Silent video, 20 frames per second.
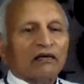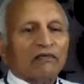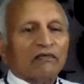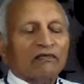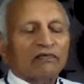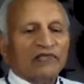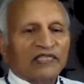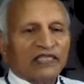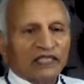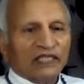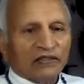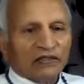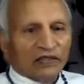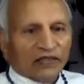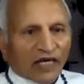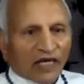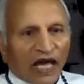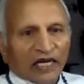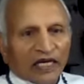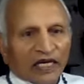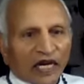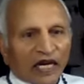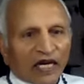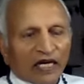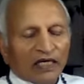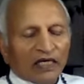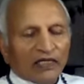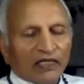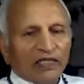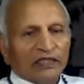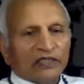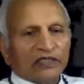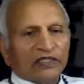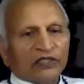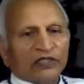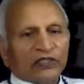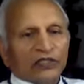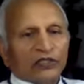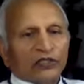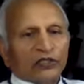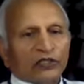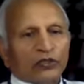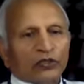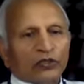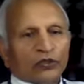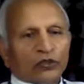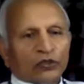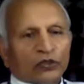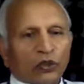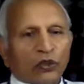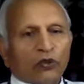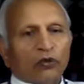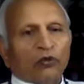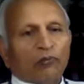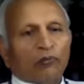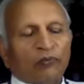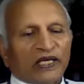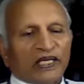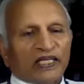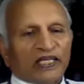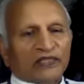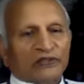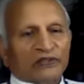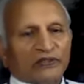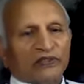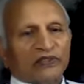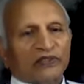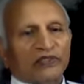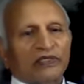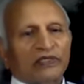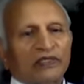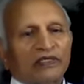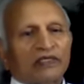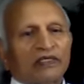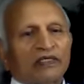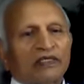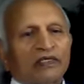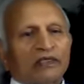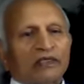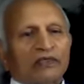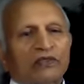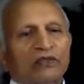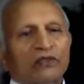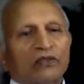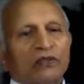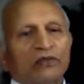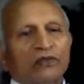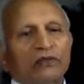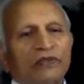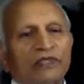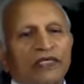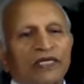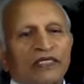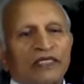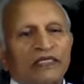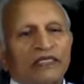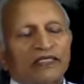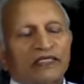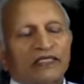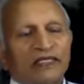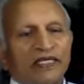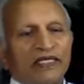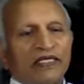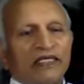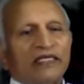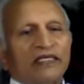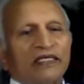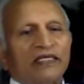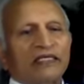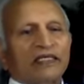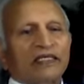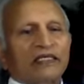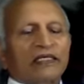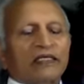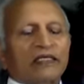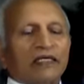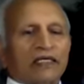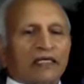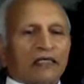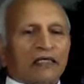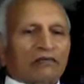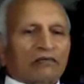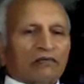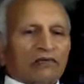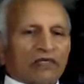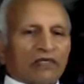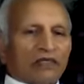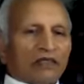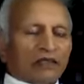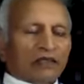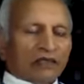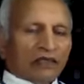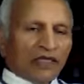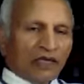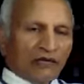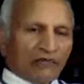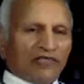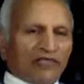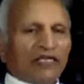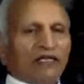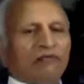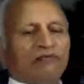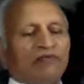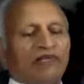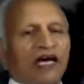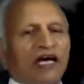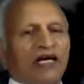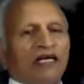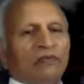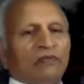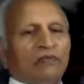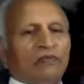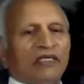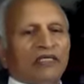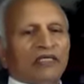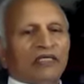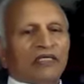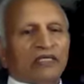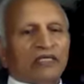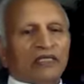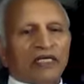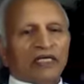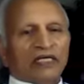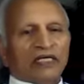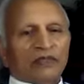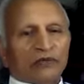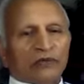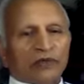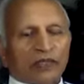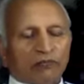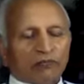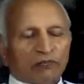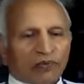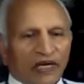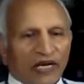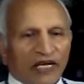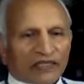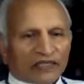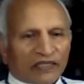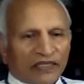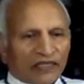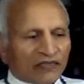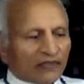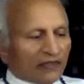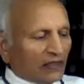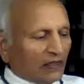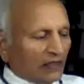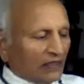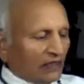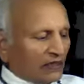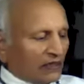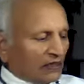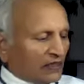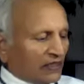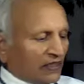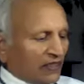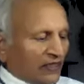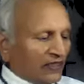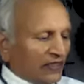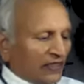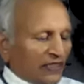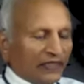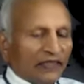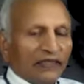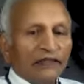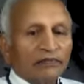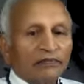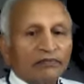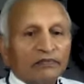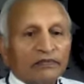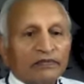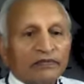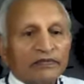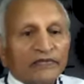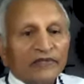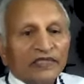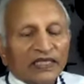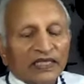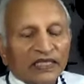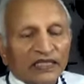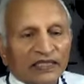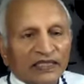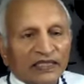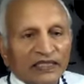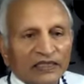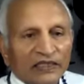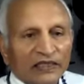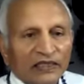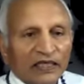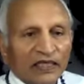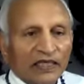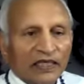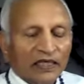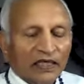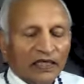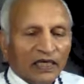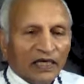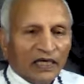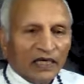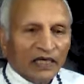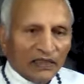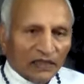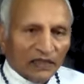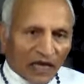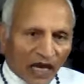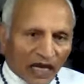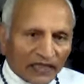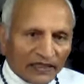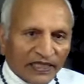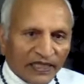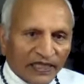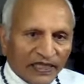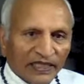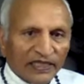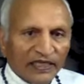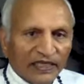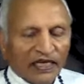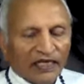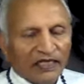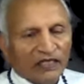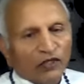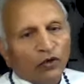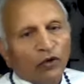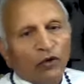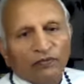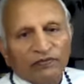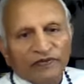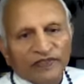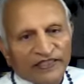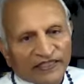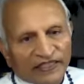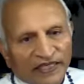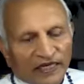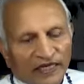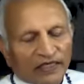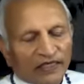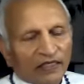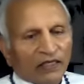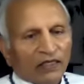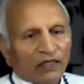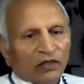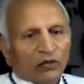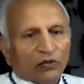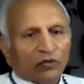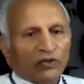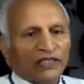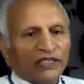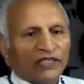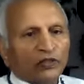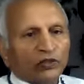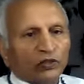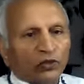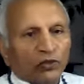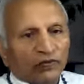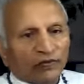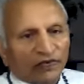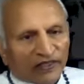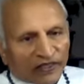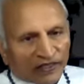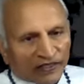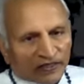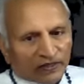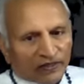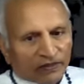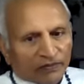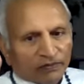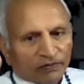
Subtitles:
With this raga, it is in slow pace, so you can sing. We'll have enough time that you can practice singing. It is Radhe and Govinda, only two words.